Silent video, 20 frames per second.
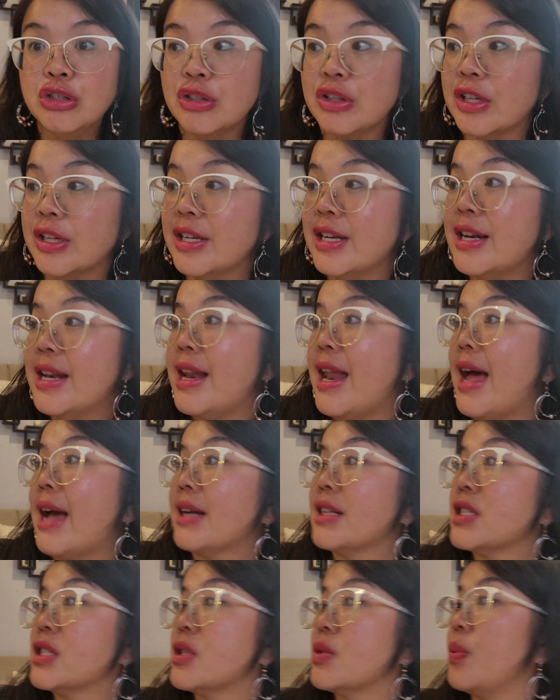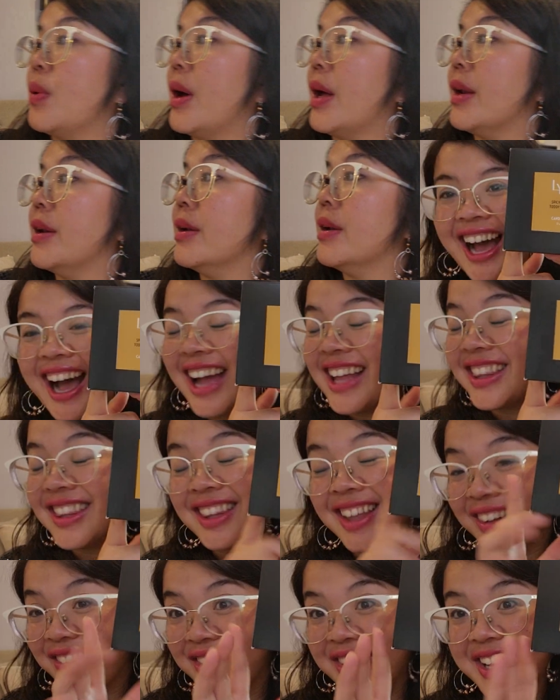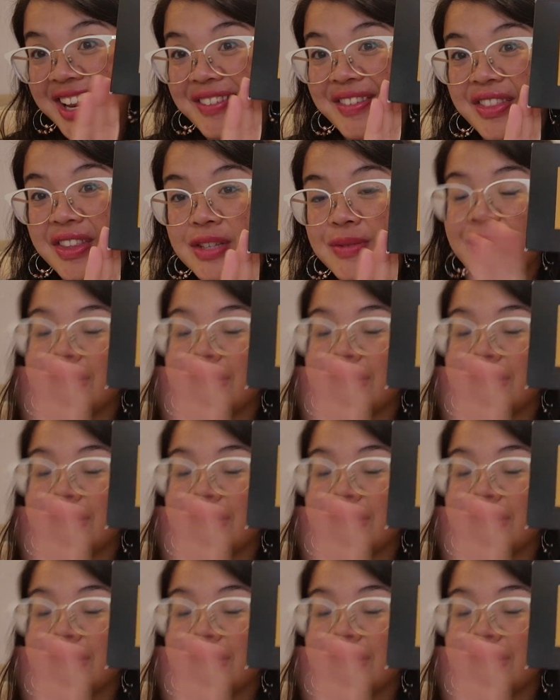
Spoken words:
to the next one. I love the name of this